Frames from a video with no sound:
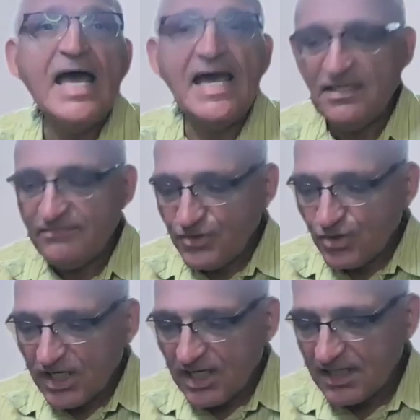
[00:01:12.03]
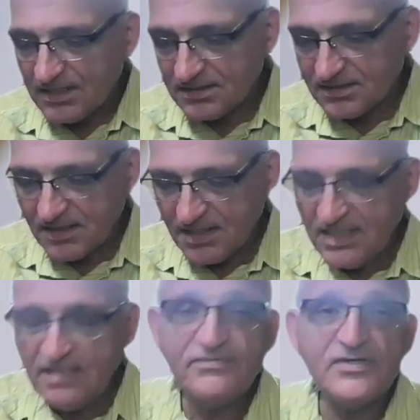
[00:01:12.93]
And if you cut it
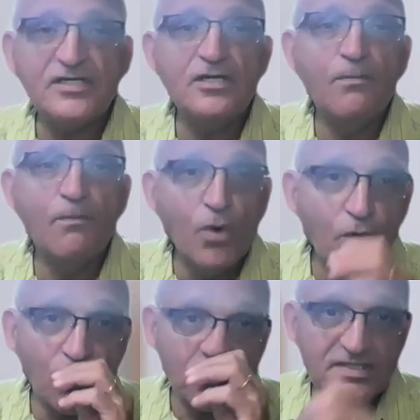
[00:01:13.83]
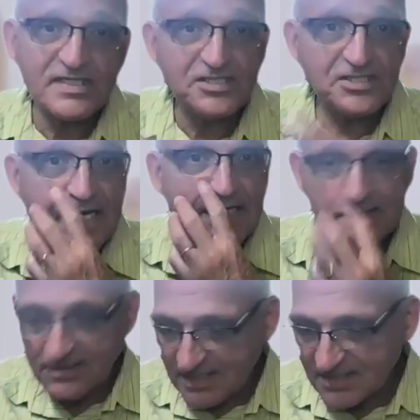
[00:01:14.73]
even more such that
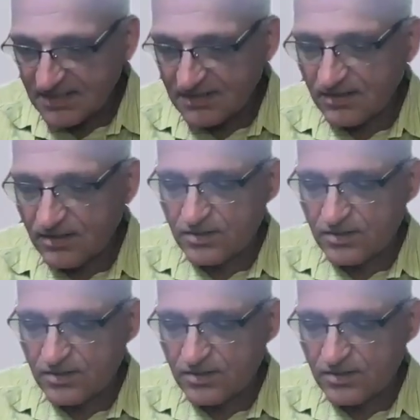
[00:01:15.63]
it doesn't